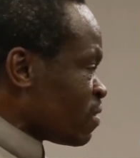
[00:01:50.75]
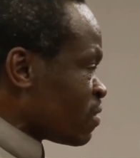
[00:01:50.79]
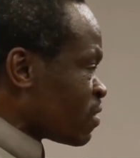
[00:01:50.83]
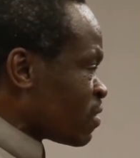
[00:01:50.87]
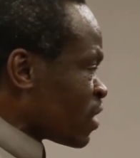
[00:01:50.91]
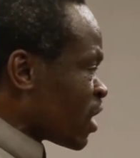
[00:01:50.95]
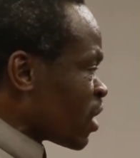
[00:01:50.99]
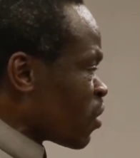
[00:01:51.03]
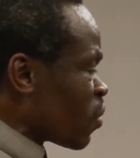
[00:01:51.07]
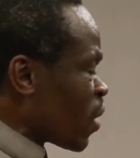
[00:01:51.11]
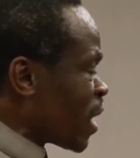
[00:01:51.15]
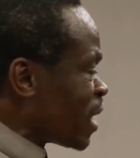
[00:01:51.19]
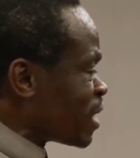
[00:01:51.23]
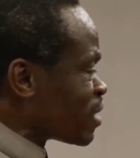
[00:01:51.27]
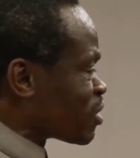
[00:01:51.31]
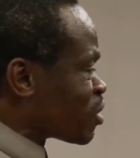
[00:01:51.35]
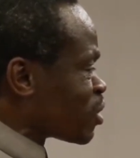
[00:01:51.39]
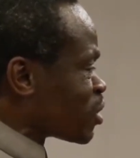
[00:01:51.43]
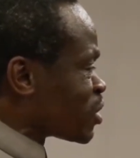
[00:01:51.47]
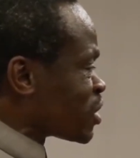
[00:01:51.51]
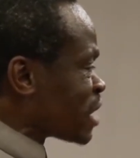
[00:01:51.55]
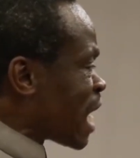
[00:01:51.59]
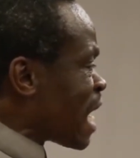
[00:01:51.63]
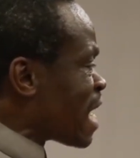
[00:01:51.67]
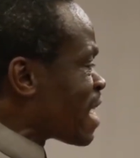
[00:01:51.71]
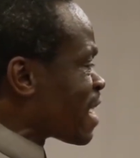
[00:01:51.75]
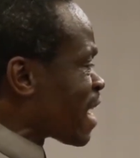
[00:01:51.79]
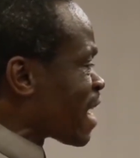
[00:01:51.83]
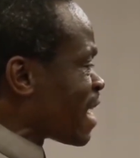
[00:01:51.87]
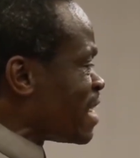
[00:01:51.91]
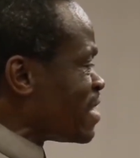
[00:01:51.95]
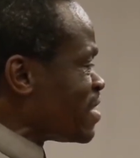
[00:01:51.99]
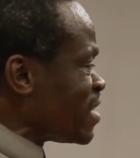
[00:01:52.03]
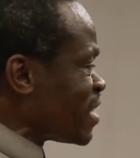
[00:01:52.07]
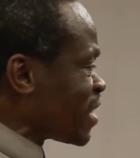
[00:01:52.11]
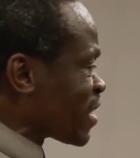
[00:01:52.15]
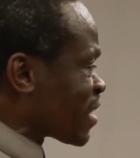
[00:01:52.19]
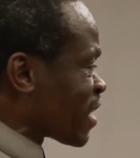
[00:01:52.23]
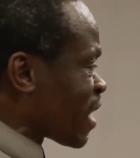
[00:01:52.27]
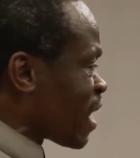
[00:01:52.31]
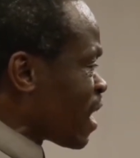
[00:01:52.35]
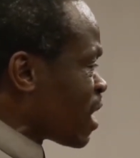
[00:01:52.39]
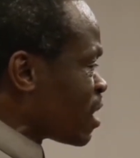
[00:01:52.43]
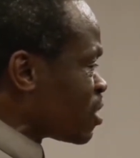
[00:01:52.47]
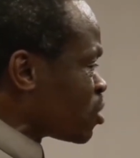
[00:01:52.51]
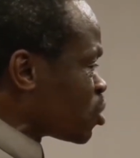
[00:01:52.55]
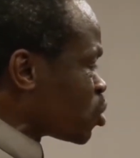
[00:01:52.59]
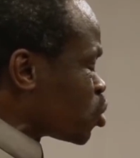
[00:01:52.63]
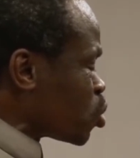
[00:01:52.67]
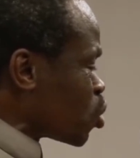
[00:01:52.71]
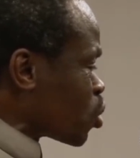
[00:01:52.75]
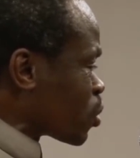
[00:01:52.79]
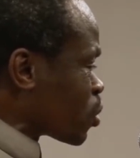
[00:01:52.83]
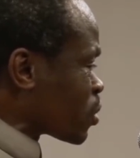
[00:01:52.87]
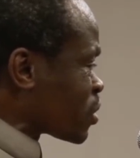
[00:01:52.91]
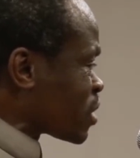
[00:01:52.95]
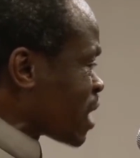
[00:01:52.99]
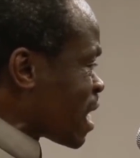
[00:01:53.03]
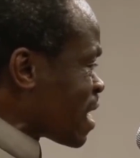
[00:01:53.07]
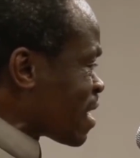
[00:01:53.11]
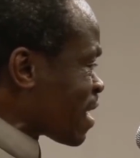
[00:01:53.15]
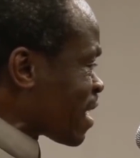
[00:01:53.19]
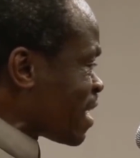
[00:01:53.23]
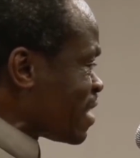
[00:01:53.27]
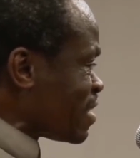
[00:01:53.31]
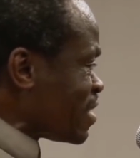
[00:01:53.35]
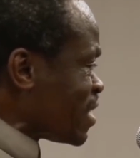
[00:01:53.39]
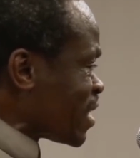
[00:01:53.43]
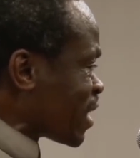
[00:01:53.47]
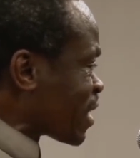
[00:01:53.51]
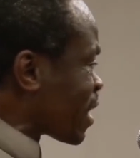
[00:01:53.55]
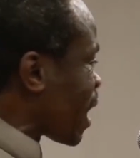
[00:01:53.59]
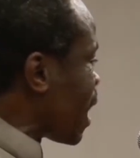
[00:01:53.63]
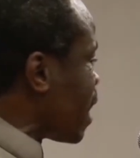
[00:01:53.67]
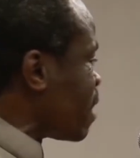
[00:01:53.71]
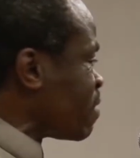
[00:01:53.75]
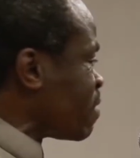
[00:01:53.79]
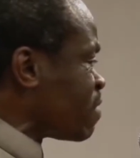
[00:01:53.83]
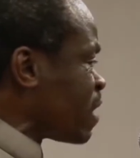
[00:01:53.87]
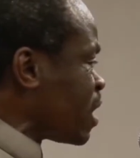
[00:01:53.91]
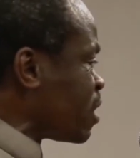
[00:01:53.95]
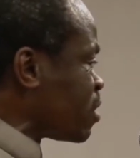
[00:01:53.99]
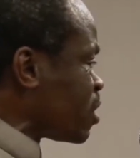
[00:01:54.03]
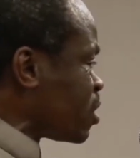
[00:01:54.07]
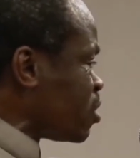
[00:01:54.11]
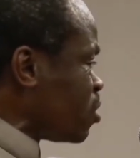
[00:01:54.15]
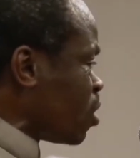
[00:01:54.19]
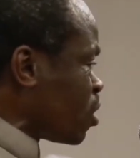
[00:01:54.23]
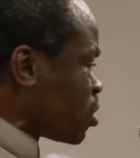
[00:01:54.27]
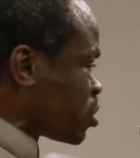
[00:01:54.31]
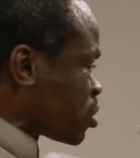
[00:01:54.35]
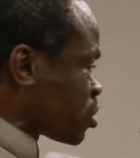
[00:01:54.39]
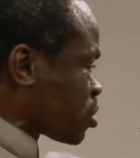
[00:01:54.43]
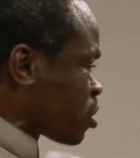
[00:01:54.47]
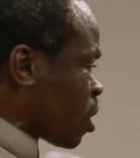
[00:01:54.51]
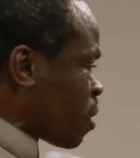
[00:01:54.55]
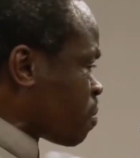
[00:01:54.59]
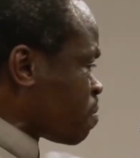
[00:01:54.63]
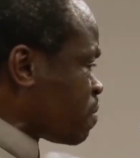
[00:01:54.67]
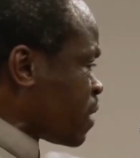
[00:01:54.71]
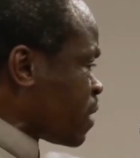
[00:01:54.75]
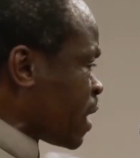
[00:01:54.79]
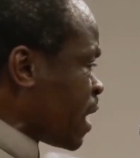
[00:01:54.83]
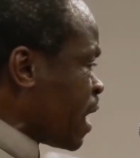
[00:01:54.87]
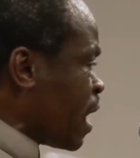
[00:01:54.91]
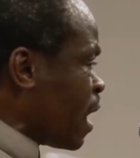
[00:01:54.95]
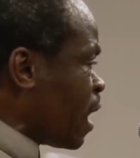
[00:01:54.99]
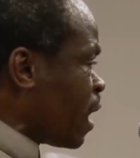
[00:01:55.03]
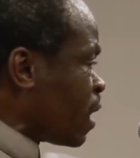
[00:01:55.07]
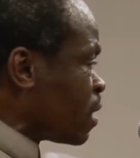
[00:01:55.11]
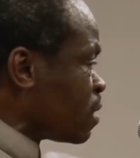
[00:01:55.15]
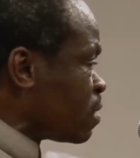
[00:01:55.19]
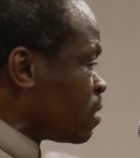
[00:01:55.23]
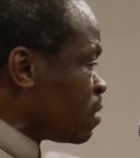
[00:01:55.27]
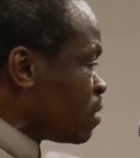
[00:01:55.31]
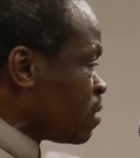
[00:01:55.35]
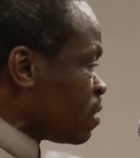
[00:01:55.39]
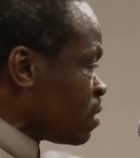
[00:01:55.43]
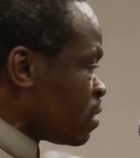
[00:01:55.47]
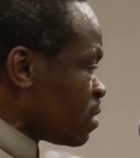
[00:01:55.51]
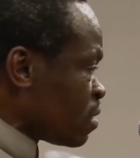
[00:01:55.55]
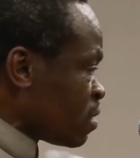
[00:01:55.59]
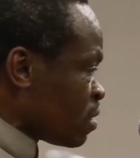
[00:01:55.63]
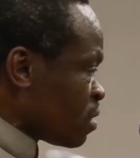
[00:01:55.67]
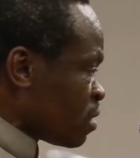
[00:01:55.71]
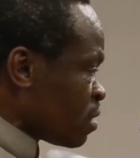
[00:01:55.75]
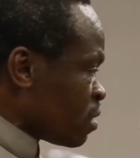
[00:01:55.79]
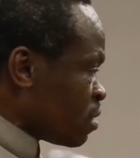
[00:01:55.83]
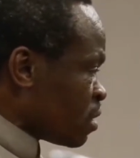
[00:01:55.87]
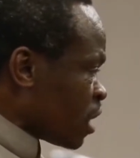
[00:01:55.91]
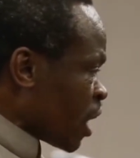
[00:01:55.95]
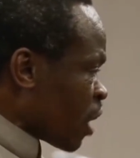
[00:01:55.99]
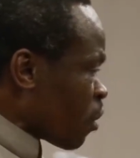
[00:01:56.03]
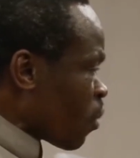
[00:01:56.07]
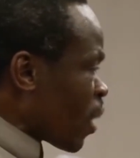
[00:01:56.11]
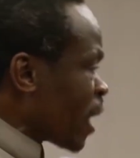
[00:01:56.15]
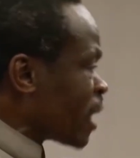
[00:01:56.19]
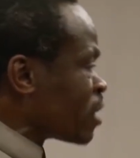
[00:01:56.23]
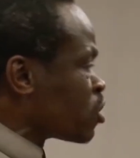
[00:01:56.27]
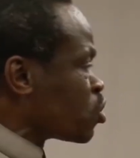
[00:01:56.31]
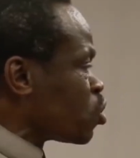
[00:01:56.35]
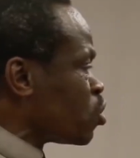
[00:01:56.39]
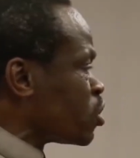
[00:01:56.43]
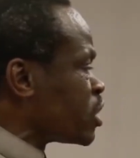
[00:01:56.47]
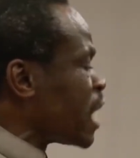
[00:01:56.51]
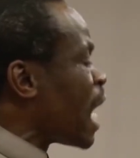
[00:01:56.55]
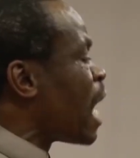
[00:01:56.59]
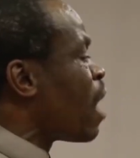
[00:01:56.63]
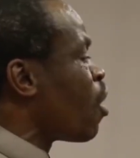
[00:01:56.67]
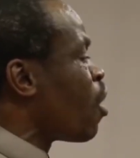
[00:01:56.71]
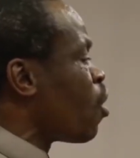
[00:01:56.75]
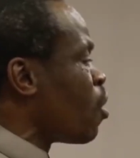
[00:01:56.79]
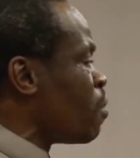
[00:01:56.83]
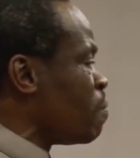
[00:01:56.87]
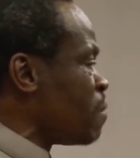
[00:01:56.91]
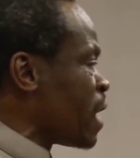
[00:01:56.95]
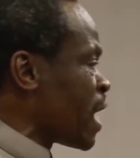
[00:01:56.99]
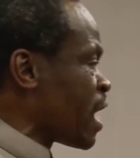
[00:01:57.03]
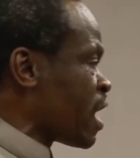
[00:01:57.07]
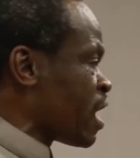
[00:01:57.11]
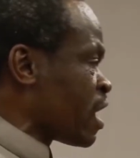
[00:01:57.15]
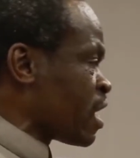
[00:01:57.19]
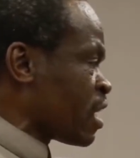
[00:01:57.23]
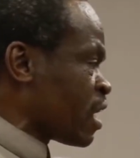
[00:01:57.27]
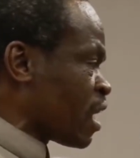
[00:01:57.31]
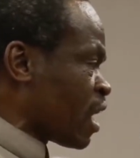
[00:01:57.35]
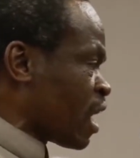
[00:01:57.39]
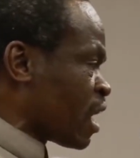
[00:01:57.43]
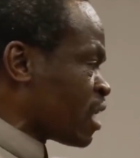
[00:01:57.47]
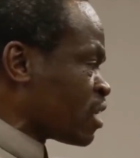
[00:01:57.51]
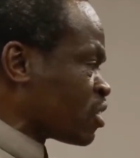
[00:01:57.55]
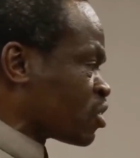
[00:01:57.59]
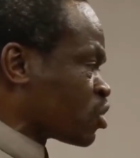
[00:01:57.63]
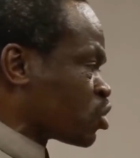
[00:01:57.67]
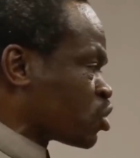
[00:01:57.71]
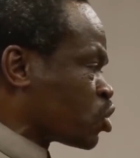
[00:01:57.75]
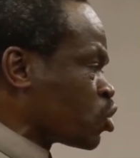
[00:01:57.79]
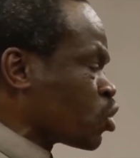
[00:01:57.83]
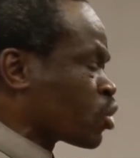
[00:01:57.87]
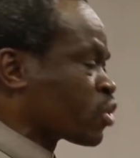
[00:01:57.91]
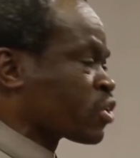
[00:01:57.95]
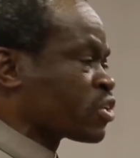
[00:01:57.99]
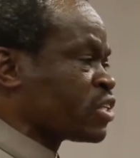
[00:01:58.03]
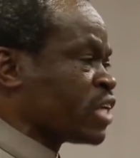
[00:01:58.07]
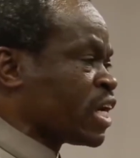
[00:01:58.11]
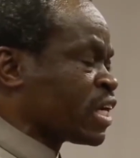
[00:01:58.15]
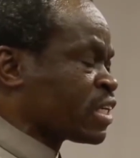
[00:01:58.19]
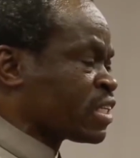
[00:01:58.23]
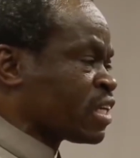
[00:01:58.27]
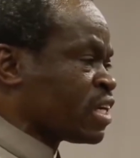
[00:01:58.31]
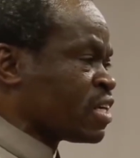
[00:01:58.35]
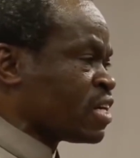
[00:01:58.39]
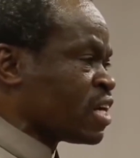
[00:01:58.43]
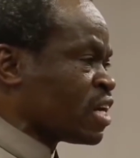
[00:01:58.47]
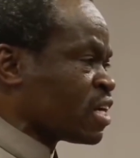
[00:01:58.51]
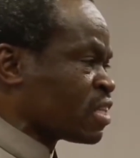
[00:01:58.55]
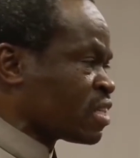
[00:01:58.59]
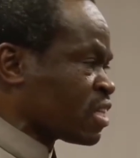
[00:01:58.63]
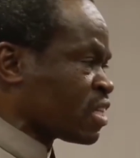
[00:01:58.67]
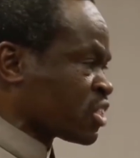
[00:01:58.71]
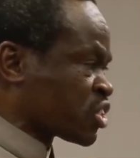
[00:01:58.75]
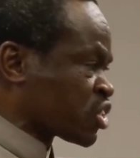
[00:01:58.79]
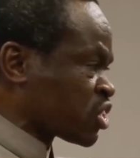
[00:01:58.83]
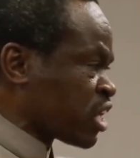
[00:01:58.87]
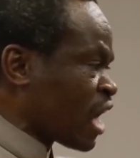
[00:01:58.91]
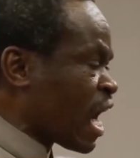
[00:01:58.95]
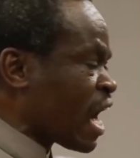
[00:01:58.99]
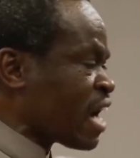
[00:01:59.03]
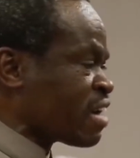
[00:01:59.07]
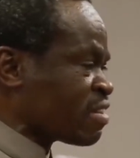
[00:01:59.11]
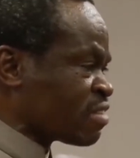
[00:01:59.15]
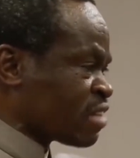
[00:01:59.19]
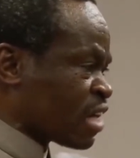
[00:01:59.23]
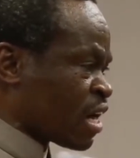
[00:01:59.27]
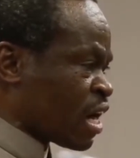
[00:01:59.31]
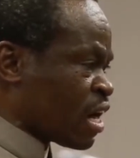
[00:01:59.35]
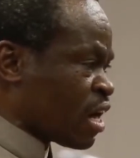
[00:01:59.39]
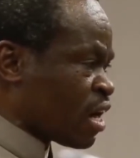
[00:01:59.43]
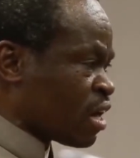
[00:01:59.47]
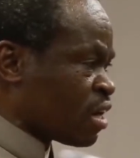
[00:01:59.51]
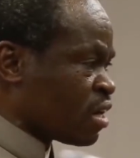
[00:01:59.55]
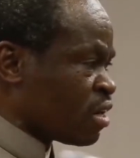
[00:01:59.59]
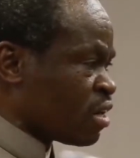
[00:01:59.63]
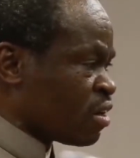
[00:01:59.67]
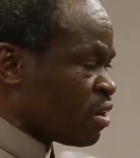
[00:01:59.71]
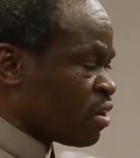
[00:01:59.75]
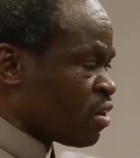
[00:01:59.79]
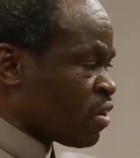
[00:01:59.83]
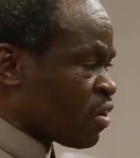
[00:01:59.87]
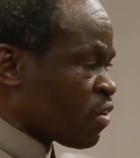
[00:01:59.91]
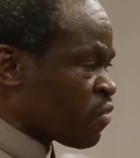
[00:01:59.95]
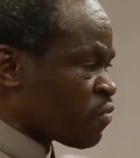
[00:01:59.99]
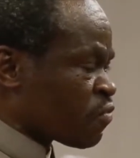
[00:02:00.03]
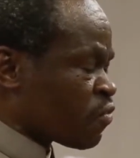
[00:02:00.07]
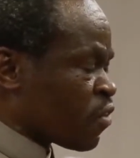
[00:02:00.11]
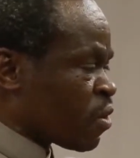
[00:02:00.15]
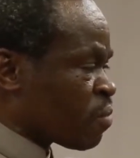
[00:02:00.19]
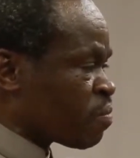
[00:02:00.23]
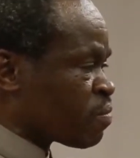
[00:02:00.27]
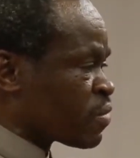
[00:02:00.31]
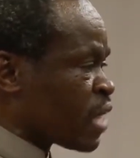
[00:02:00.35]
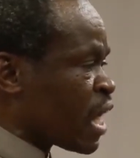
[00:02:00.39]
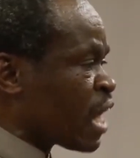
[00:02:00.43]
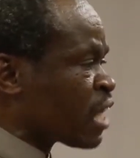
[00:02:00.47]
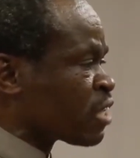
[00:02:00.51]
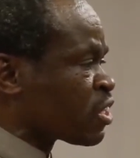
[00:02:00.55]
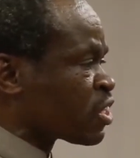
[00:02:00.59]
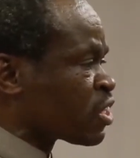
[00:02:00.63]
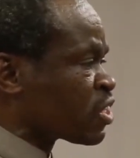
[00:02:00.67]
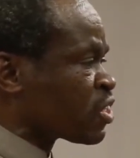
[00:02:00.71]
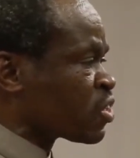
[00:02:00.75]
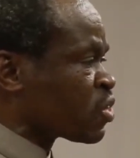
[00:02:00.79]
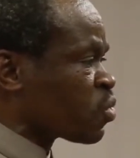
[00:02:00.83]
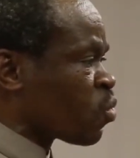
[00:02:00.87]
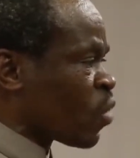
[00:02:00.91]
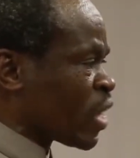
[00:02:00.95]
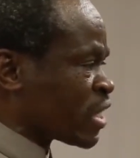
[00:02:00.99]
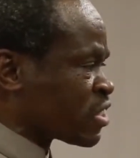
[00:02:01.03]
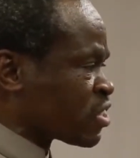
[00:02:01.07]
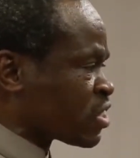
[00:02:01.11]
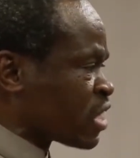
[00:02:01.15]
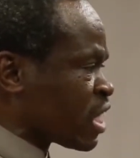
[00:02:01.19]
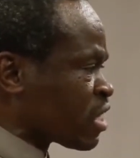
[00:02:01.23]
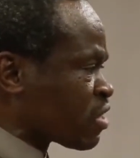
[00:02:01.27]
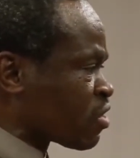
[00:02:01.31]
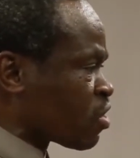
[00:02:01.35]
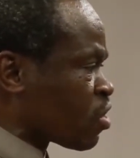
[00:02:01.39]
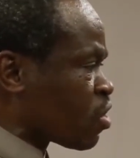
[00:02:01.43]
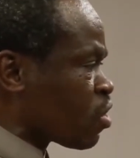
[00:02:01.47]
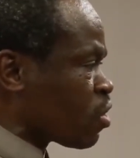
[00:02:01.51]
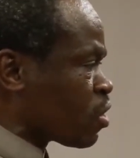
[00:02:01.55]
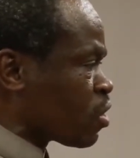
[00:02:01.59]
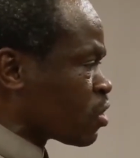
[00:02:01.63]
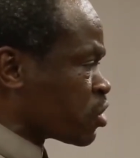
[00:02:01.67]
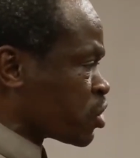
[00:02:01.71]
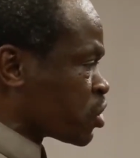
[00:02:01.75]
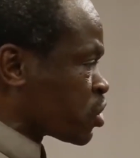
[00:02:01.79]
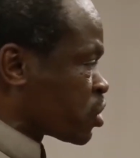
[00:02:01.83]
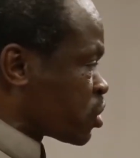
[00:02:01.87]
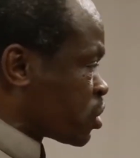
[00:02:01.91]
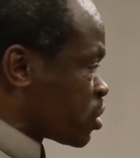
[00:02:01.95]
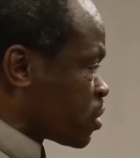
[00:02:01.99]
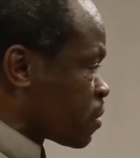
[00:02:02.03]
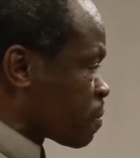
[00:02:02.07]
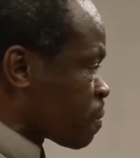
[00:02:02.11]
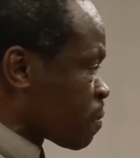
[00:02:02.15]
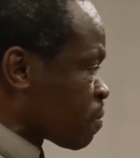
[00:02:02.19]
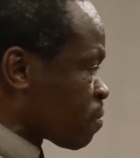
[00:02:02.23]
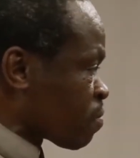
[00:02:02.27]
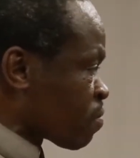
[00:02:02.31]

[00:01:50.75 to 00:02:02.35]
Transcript: They went to Tanganyika and took Tanganyika, and they did not stop there. They went to Dahomey and took yet another slider from that western coast.